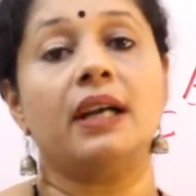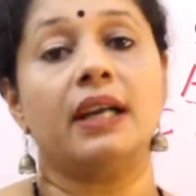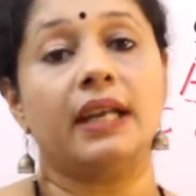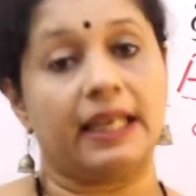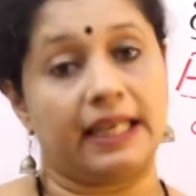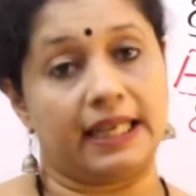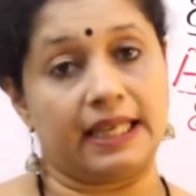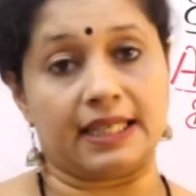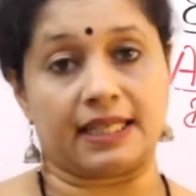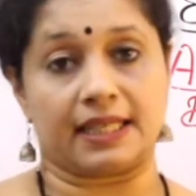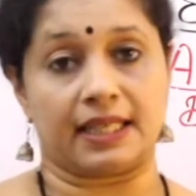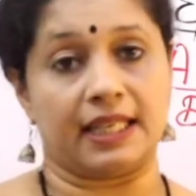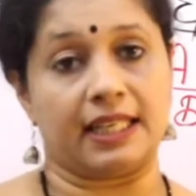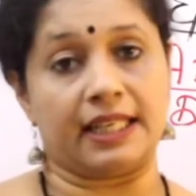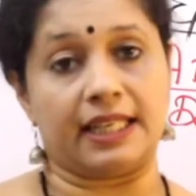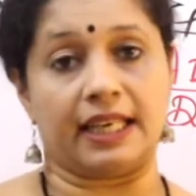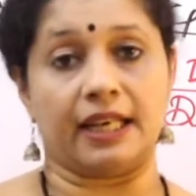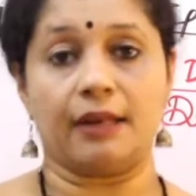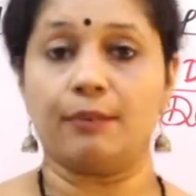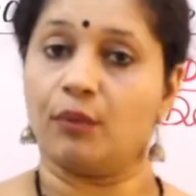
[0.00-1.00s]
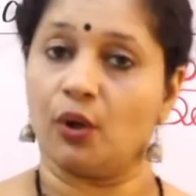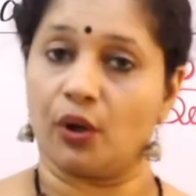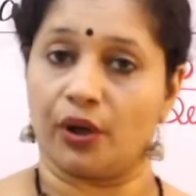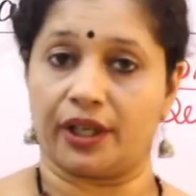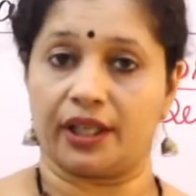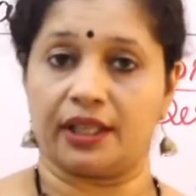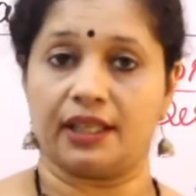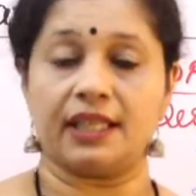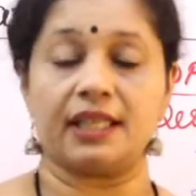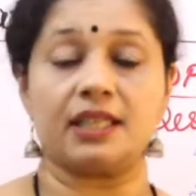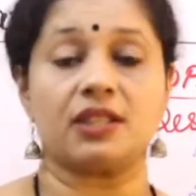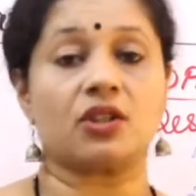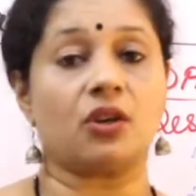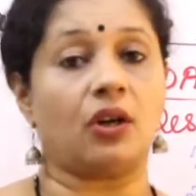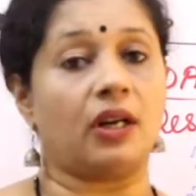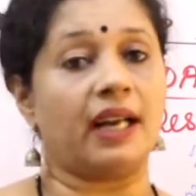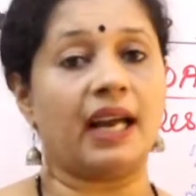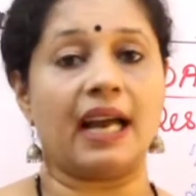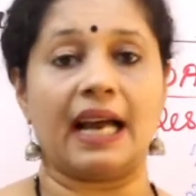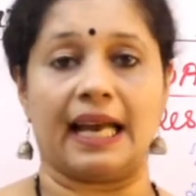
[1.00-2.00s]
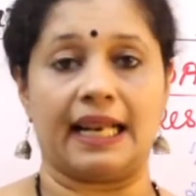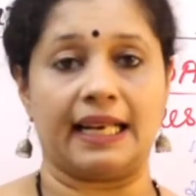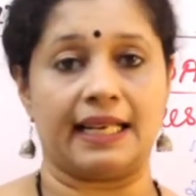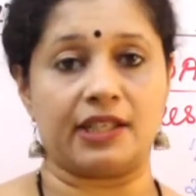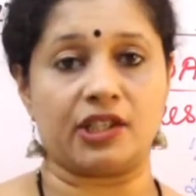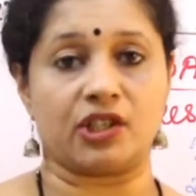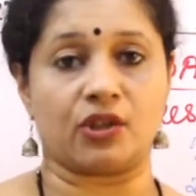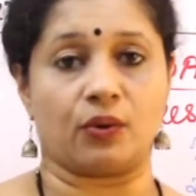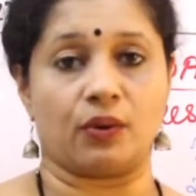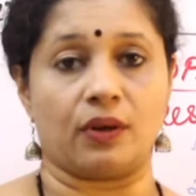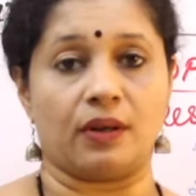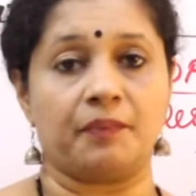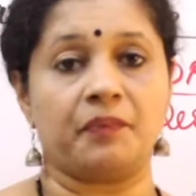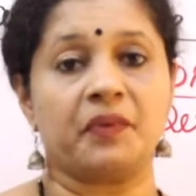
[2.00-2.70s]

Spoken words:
heat in their body. That is called an Allen's rule.